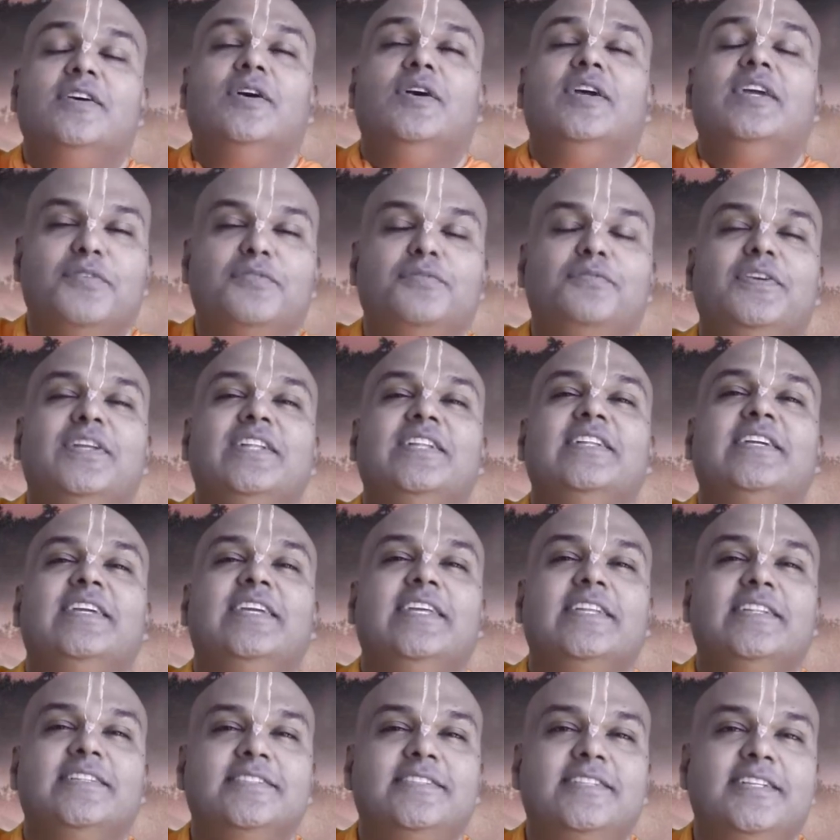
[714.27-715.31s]
We feel
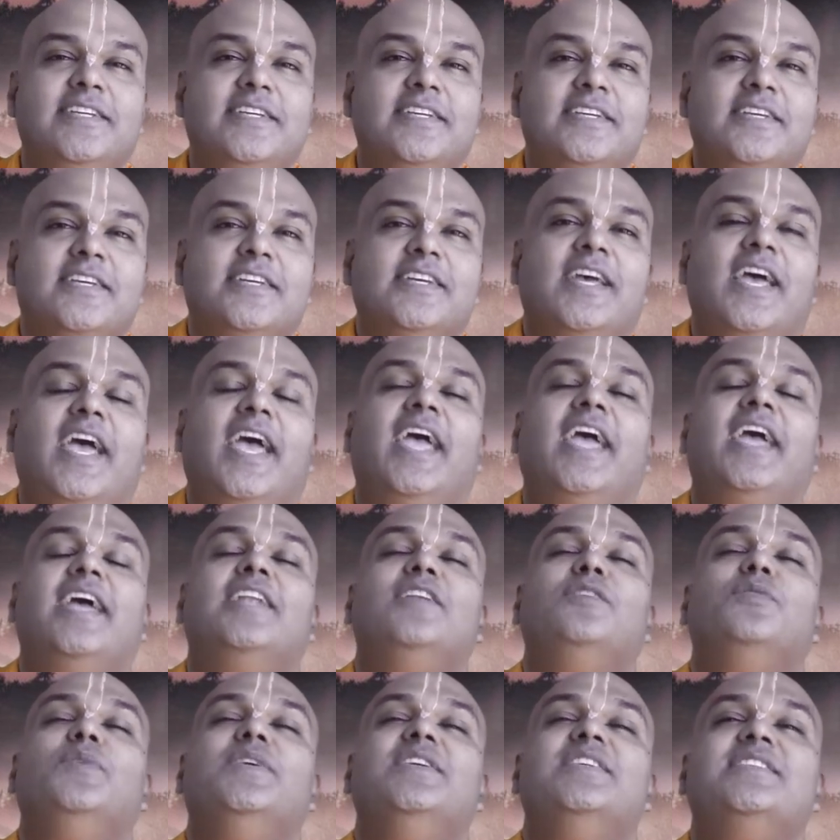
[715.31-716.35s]
guilty
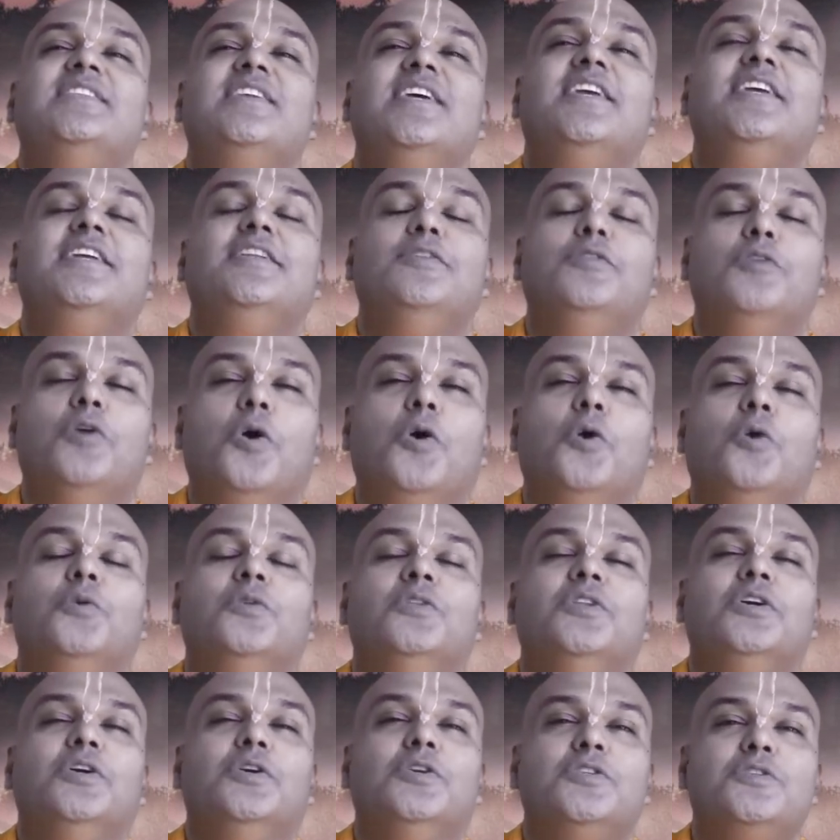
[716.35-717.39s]
and we say,
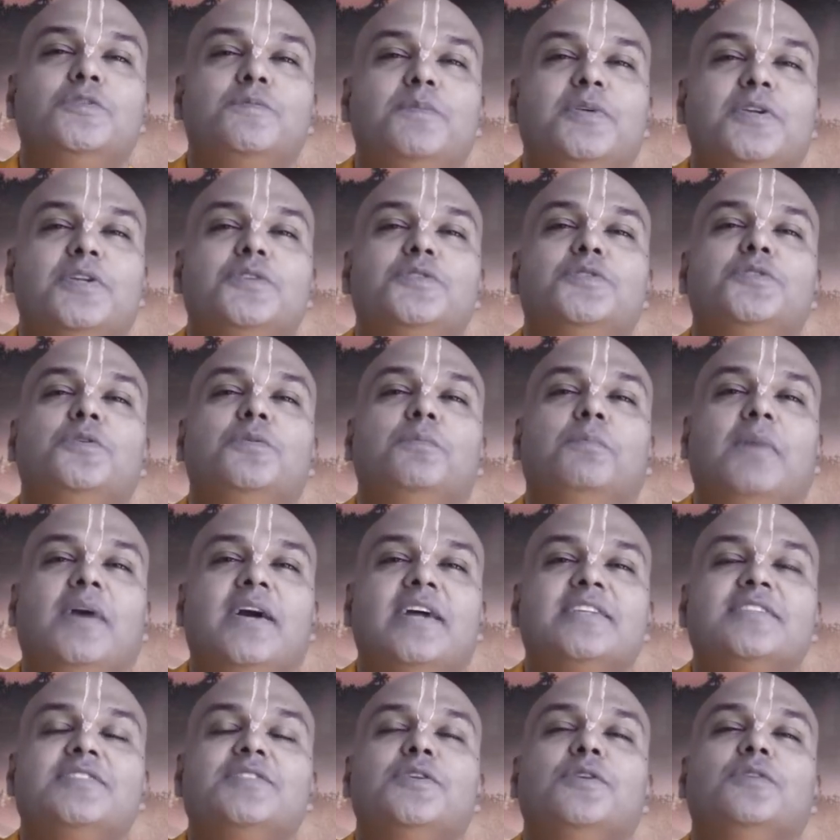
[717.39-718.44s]
no, the spiritual
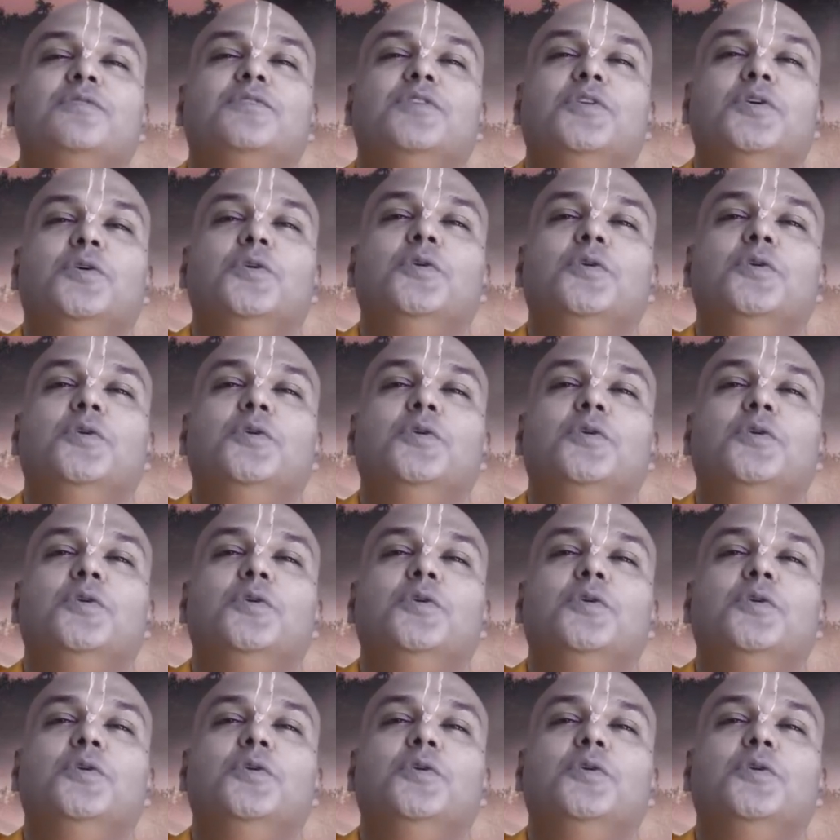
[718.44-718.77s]
master of the